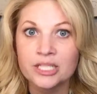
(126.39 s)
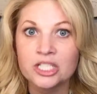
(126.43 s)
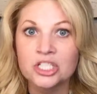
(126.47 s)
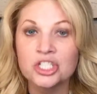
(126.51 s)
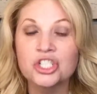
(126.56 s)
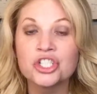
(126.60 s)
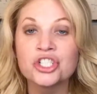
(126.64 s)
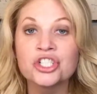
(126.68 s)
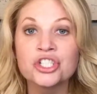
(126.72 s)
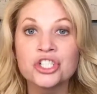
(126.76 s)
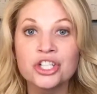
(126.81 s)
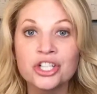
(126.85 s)

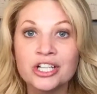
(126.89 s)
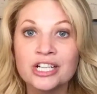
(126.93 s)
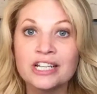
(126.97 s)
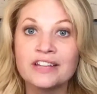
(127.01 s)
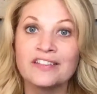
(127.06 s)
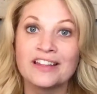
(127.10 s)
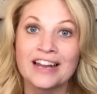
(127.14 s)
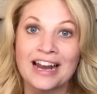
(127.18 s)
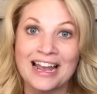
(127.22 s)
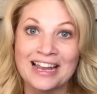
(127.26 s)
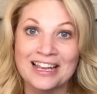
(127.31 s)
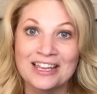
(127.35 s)
ensuring
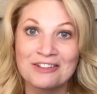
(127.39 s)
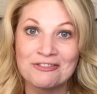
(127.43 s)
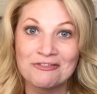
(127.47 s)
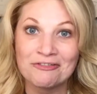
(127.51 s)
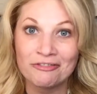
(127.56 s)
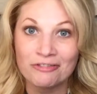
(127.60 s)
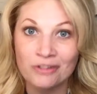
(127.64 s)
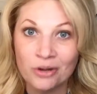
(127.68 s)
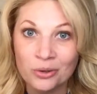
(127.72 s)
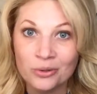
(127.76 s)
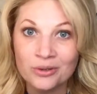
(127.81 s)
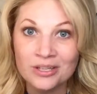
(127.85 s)
that I can
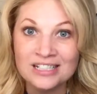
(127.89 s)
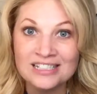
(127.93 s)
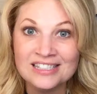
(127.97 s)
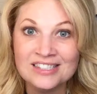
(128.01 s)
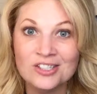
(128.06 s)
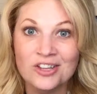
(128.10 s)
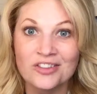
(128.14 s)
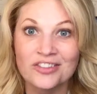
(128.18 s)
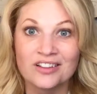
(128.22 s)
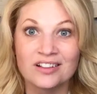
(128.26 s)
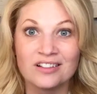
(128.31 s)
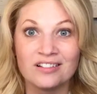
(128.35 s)

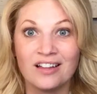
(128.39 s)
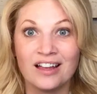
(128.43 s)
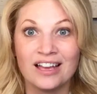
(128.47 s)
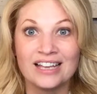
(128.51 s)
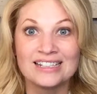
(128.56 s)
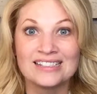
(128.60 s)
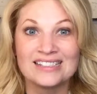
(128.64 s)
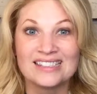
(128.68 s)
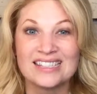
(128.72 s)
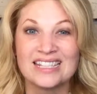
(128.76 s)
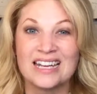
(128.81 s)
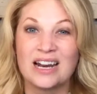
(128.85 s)
focus on the
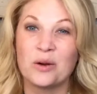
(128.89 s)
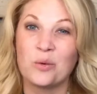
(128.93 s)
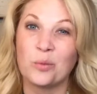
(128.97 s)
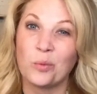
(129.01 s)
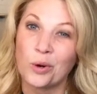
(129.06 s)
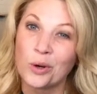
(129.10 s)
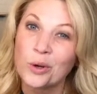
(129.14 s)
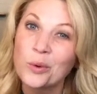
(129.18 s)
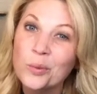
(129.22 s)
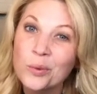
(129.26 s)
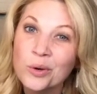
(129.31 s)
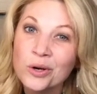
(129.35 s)
clients that I
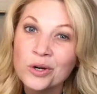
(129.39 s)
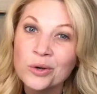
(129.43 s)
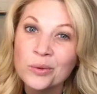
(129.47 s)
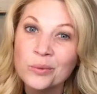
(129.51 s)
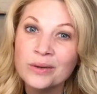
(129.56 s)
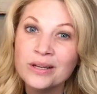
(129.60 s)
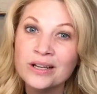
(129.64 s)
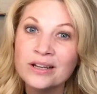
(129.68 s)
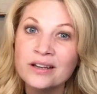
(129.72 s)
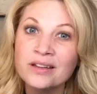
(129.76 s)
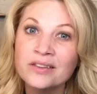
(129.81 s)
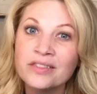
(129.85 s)
want to work
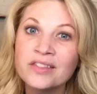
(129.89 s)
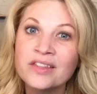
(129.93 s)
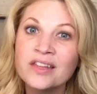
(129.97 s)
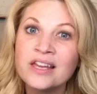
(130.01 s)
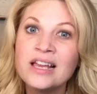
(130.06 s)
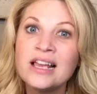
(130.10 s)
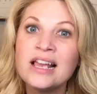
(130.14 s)
with